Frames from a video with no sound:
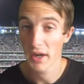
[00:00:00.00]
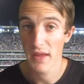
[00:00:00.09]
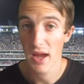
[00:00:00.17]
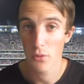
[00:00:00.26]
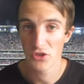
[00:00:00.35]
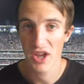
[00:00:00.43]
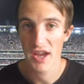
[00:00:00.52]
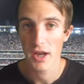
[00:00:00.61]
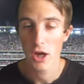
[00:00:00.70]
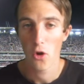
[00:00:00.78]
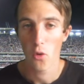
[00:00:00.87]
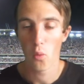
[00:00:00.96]
and that was at
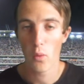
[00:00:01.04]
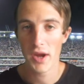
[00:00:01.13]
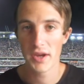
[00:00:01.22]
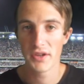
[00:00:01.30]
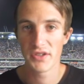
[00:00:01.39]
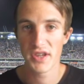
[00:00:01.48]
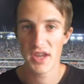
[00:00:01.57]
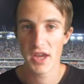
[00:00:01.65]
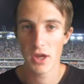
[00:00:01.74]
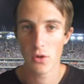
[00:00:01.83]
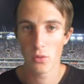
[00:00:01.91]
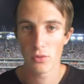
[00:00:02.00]
Windy
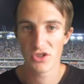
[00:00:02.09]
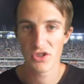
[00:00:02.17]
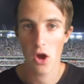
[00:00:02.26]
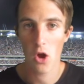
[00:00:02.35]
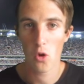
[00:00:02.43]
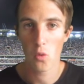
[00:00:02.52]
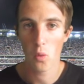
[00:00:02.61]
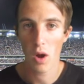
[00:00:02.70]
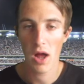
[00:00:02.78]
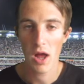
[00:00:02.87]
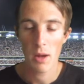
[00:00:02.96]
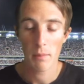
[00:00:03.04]
Hill.
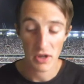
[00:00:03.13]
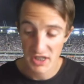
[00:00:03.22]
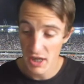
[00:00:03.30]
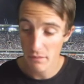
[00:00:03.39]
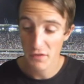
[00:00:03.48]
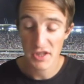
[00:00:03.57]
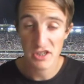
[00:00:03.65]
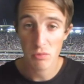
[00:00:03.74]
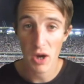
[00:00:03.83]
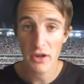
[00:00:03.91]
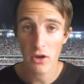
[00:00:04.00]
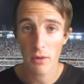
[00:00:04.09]
So my tip for this
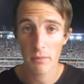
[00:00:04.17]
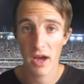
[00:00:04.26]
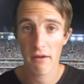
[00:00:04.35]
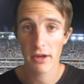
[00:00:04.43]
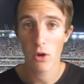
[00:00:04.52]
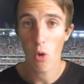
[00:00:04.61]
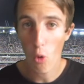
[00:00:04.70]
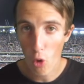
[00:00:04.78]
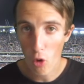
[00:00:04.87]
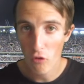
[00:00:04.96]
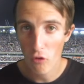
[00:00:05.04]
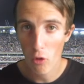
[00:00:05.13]
one, I'm going
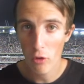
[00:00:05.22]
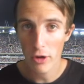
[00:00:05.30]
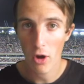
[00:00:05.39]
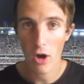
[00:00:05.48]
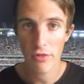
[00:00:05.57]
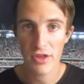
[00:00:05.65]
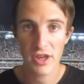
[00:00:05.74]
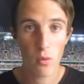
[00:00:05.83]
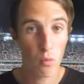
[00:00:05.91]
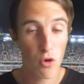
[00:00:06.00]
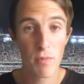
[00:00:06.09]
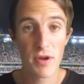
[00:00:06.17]
Hawthorn. I think
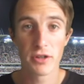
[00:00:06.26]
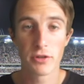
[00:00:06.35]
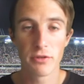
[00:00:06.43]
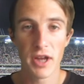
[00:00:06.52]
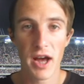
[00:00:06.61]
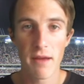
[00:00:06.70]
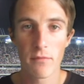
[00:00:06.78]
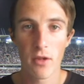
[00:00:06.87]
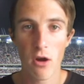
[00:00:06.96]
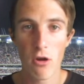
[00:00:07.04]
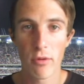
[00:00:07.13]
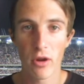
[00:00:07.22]
it will be a good game
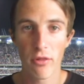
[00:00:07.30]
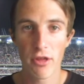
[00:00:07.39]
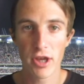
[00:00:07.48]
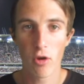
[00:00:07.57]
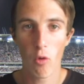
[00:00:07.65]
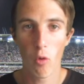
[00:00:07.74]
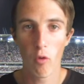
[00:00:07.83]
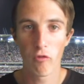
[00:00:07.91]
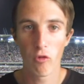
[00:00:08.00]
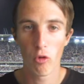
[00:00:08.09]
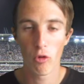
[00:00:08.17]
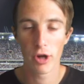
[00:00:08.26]
though, but I think
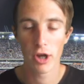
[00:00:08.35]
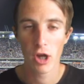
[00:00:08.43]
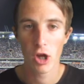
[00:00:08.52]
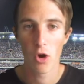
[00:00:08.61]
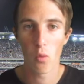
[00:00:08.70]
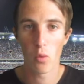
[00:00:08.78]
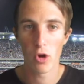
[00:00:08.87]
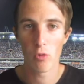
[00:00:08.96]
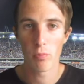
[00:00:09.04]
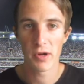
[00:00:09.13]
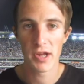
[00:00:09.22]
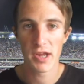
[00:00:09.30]
Hawthorn will
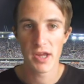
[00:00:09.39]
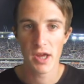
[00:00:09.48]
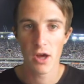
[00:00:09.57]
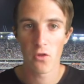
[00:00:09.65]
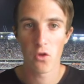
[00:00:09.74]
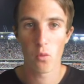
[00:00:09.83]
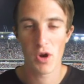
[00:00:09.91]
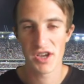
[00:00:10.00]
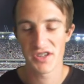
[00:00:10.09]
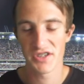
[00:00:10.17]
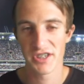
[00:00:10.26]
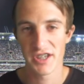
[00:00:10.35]
be the
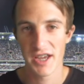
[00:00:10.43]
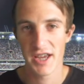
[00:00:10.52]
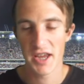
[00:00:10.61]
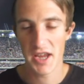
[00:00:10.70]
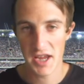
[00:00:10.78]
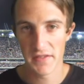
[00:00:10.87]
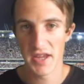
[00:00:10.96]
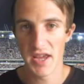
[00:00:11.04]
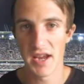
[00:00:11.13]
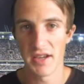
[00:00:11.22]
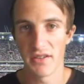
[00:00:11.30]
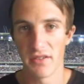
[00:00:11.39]
winners in
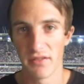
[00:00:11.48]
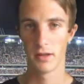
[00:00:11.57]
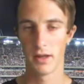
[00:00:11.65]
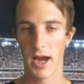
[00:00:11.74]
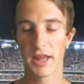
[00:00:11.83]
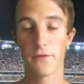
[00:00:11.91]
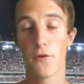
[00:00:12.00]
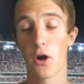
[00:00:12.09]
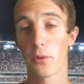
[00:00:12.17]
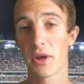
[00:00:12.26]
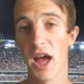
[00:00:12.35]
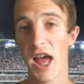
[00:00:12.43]
the end. And the
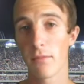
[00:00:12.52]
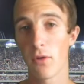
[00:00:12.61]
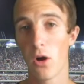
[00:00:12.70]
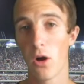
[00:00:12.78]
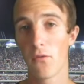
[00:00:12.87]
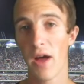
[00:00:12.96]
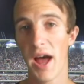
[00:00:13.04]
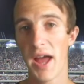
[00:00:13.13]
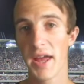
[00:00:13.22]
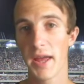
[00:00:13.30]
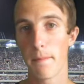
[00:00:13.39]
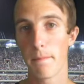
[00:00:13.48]
final game of
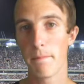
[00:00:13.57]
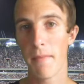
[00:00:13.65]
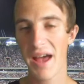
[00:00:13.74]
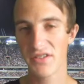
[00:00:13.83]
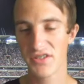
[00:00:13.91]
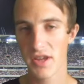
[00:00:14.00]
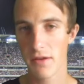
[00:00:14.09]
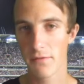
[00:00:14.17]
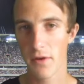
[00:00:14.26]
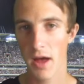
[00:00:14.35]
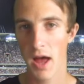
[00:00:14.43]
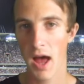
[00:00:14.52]
a massive